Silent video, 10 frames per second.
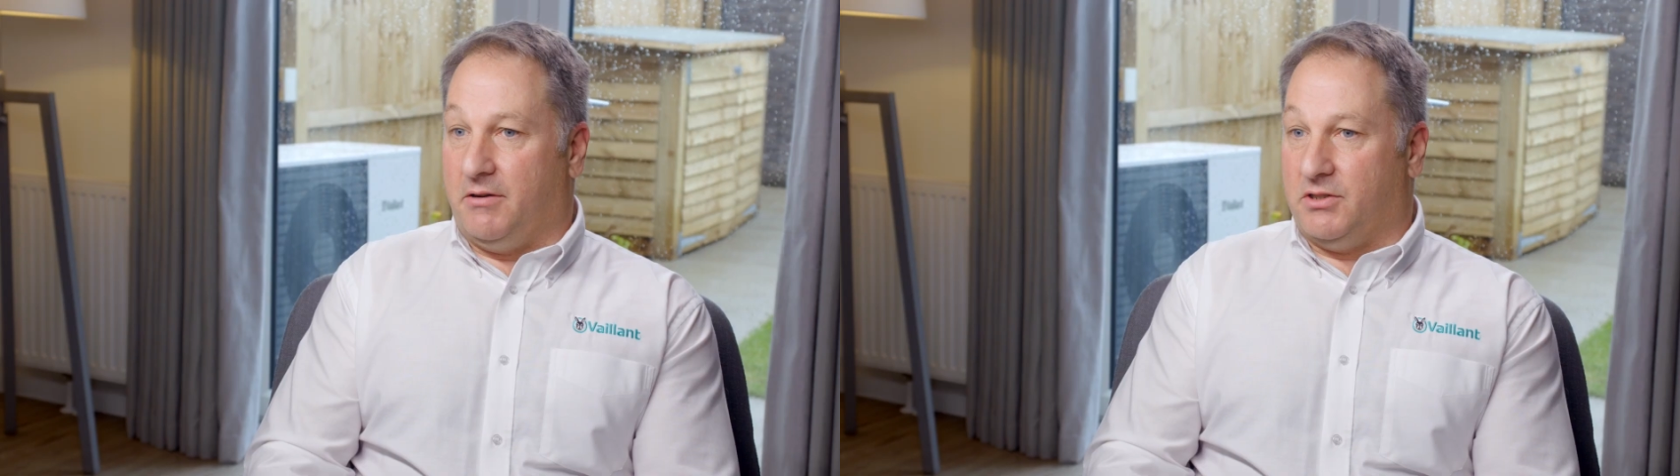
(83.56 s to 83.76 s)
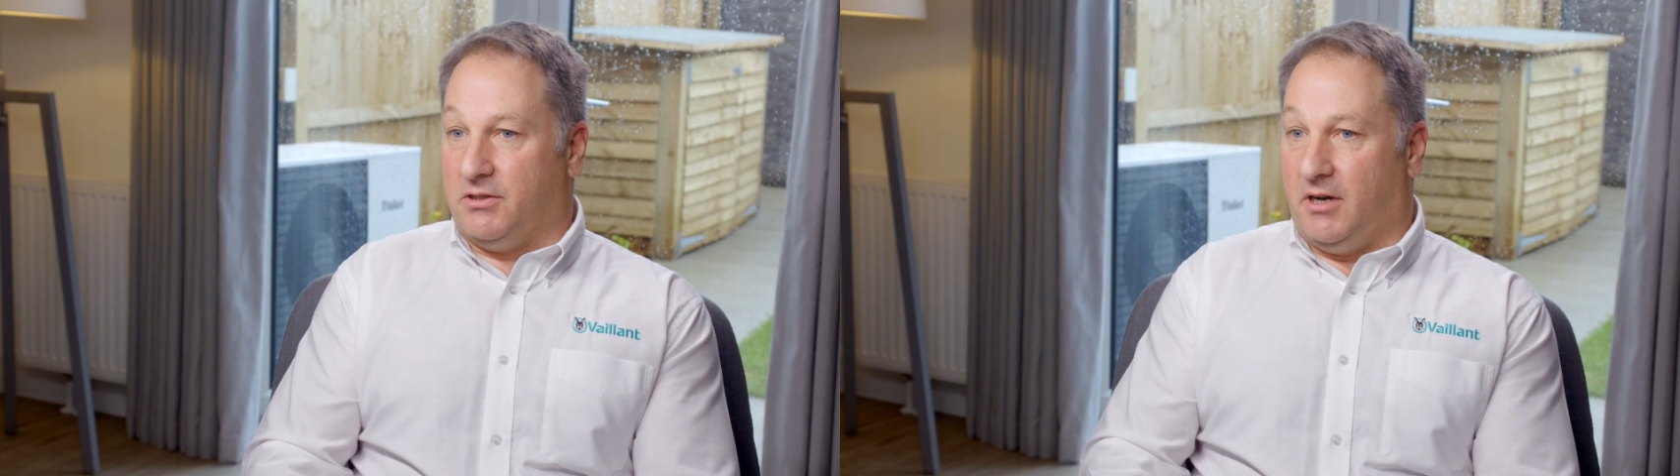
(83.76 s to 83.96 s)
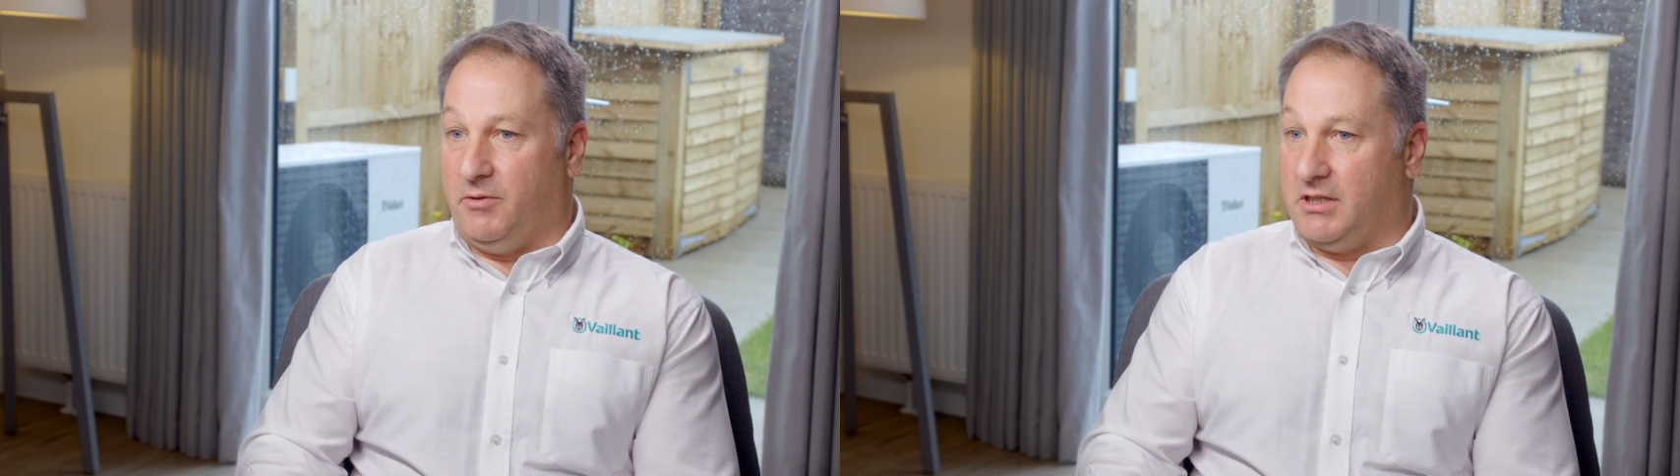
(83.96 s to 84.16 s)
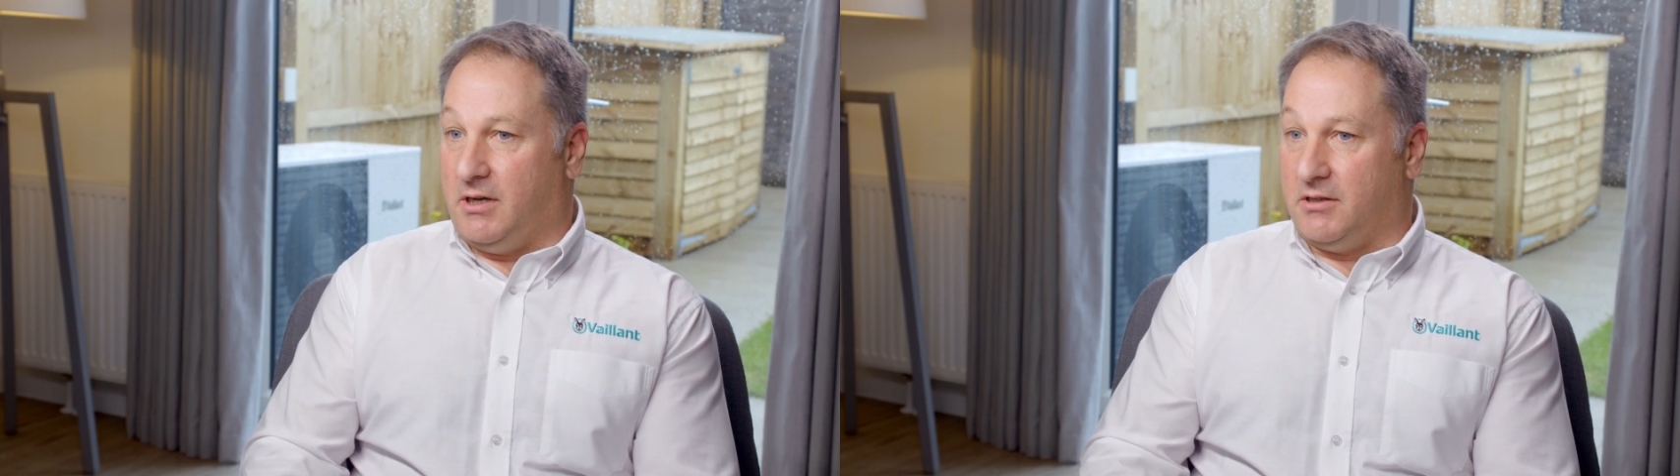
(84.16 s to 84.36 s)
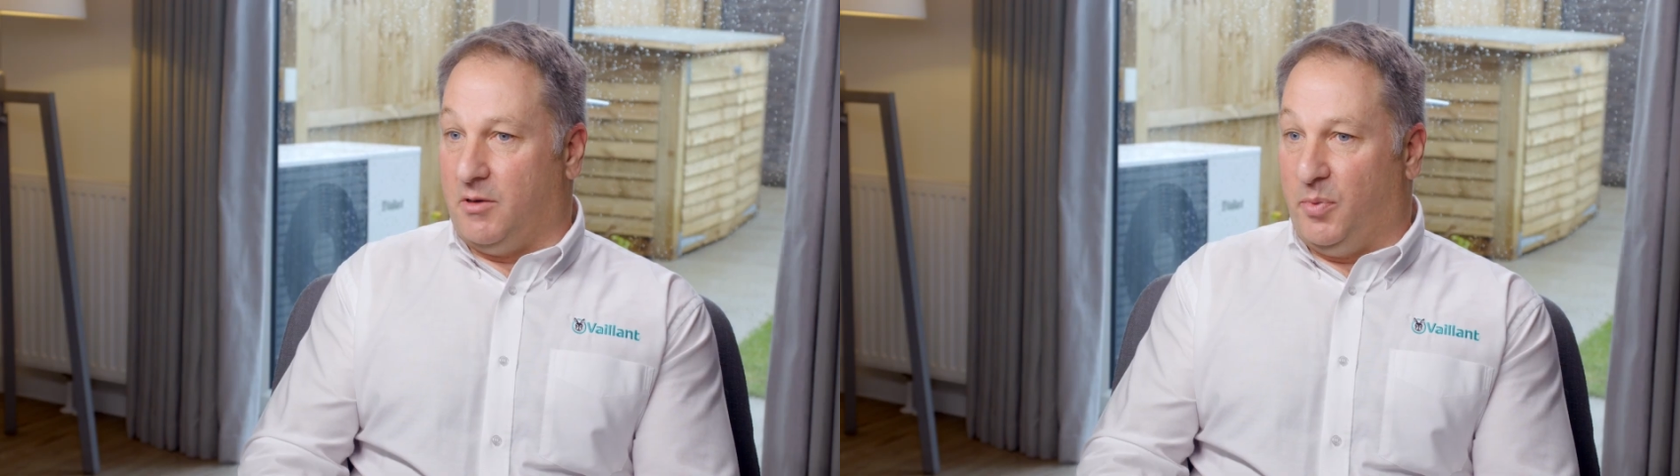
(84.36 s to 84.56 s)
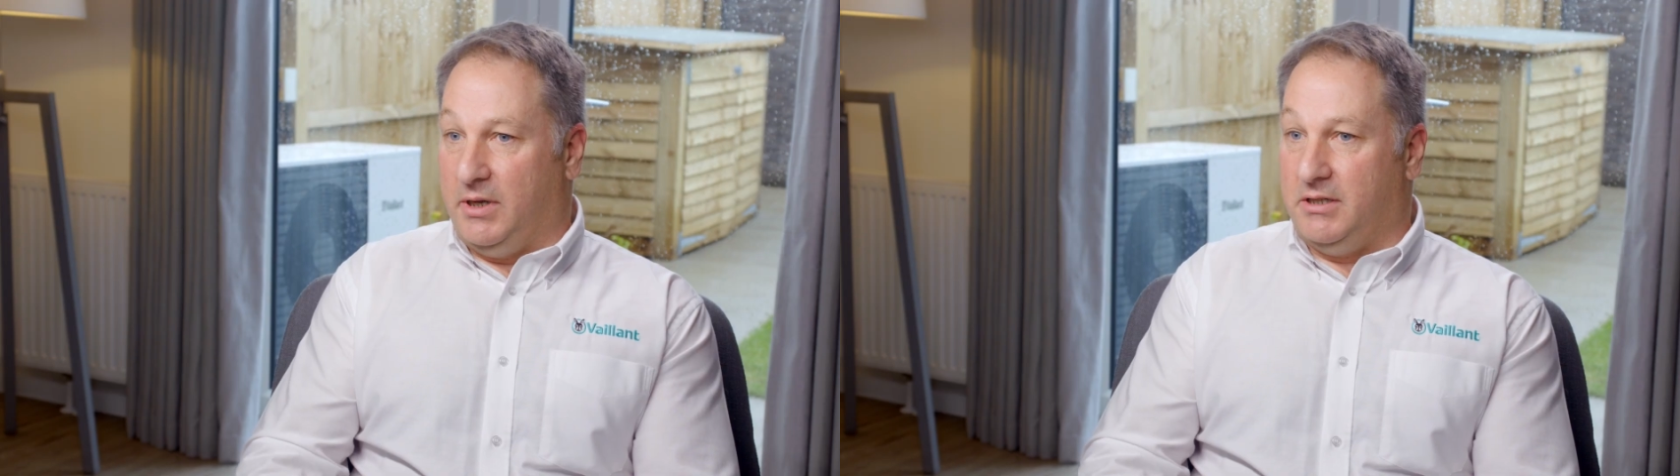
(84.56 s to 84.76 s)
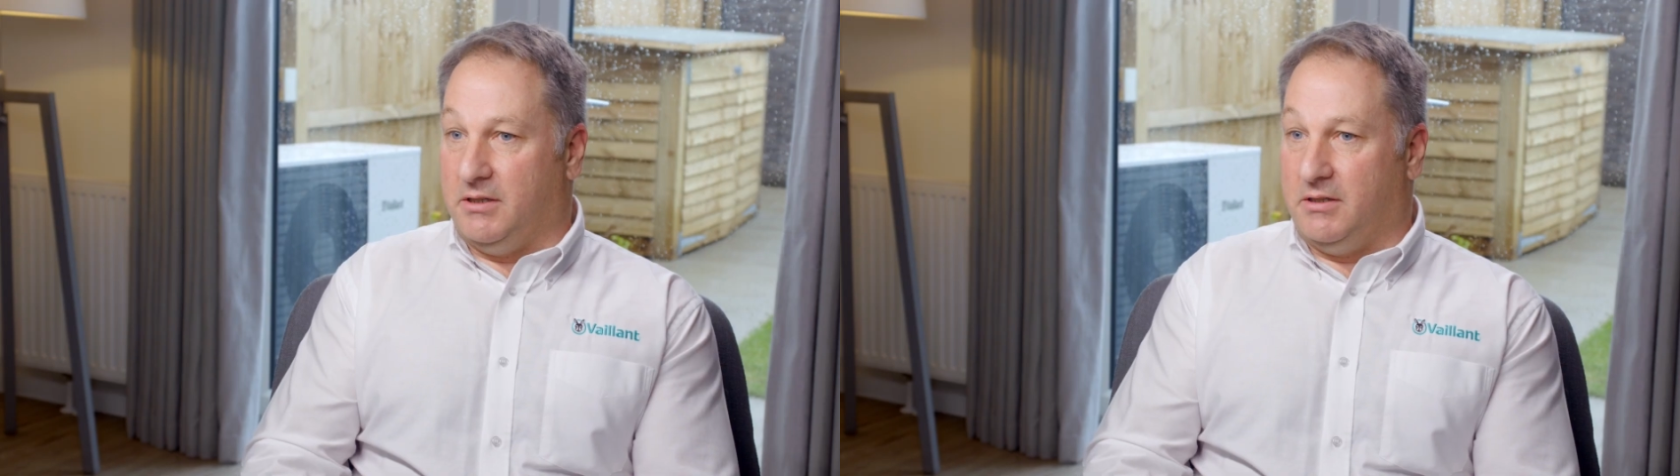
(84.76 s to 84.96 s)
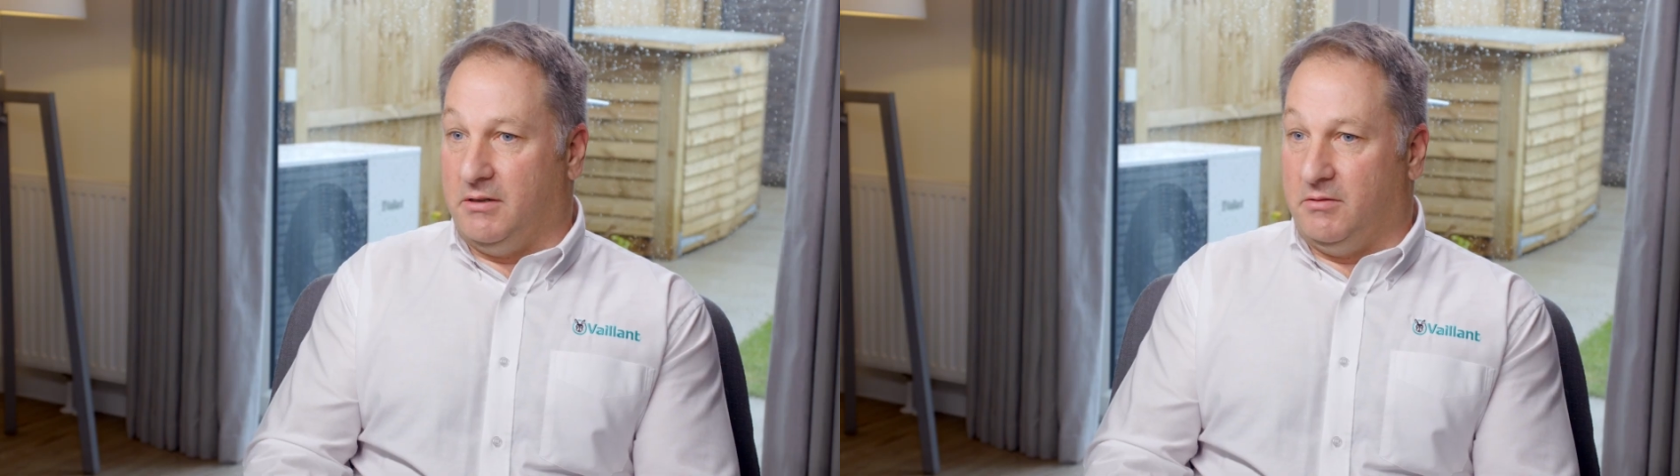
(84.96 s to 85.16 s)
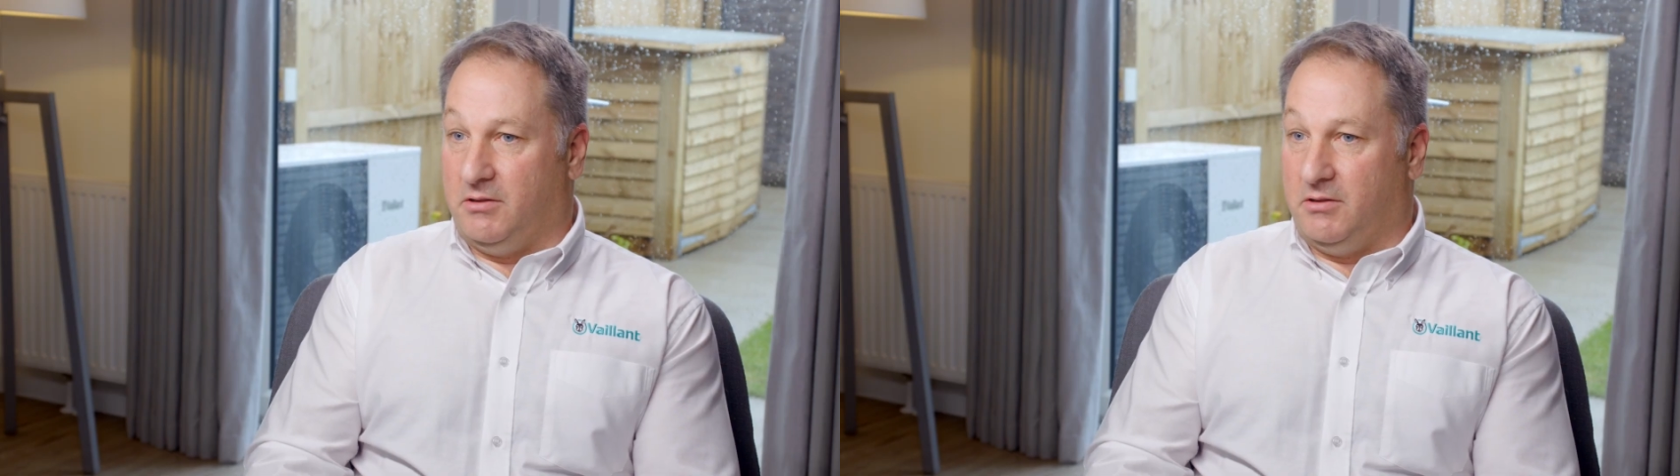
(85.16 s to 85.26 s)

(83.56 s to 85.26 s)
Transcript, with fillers: on site when a site's completed,